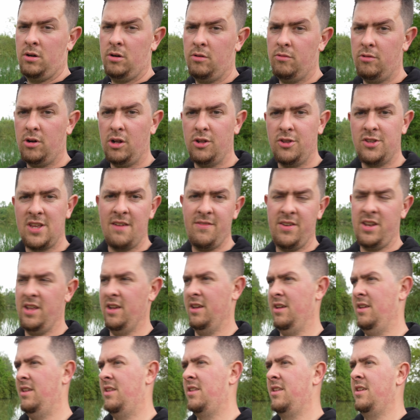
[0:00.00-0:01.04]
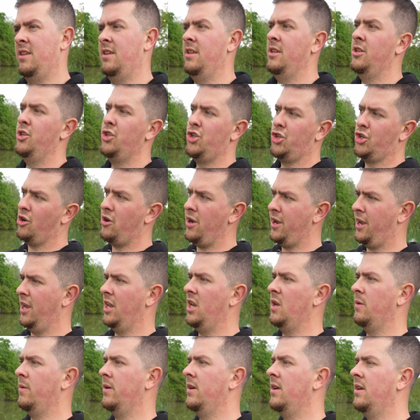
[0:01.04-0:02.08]
rod's having it. Strike
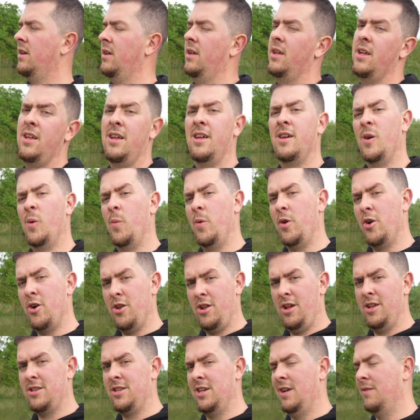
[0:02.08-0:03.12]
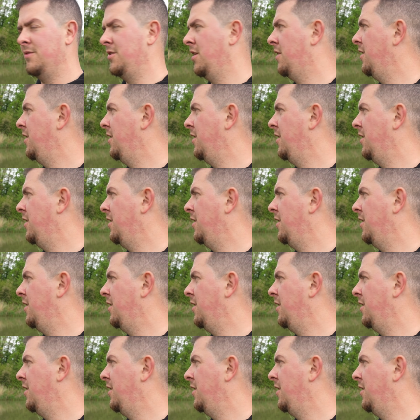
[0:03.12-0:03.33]
into it. We got ourselves a